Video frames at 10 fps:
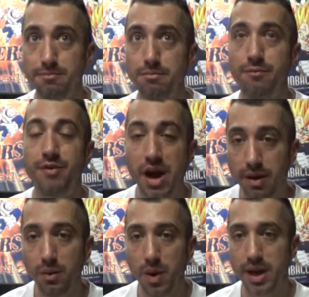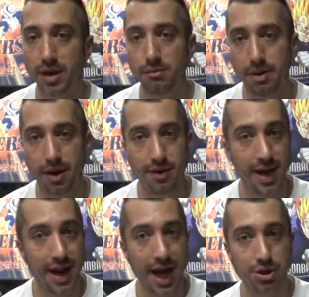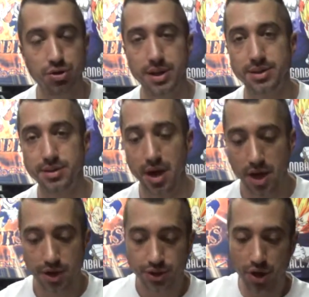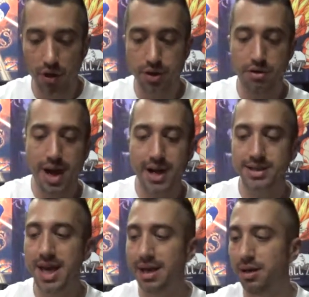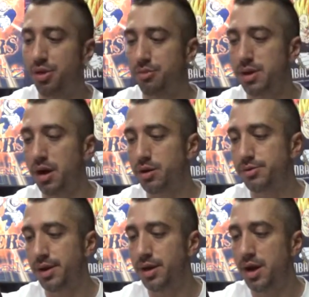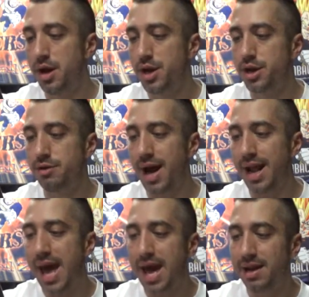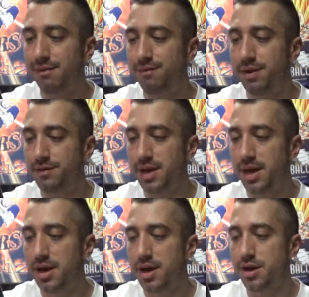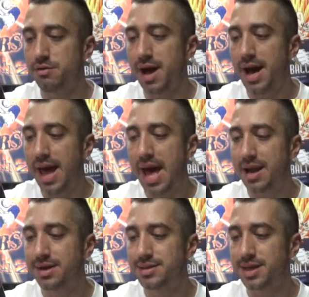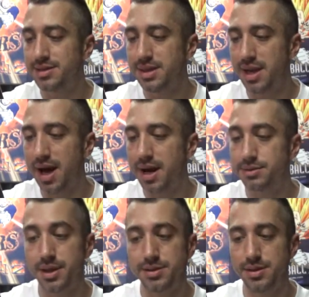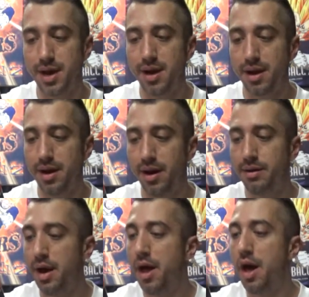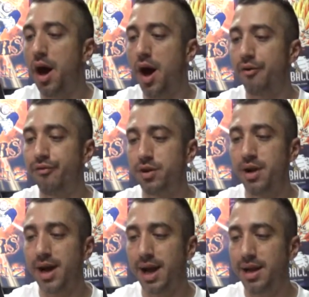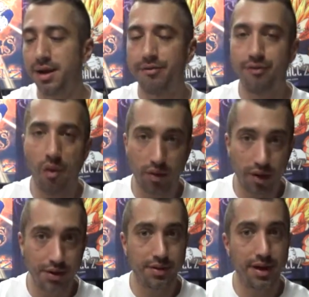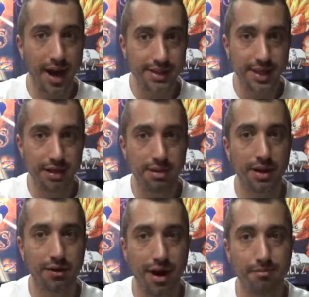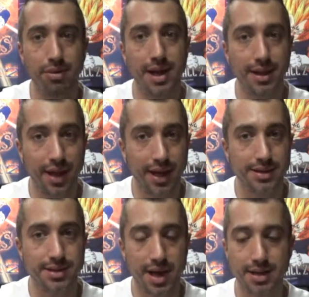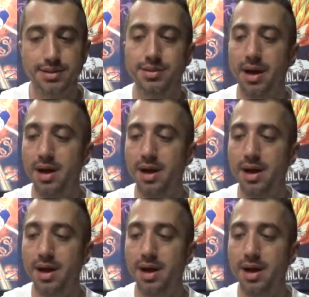very weak compared to anhydrous. So you're not taking 300, you're not adding 50, you're not adding 69, you're not getting a 419 milligram blend like it says.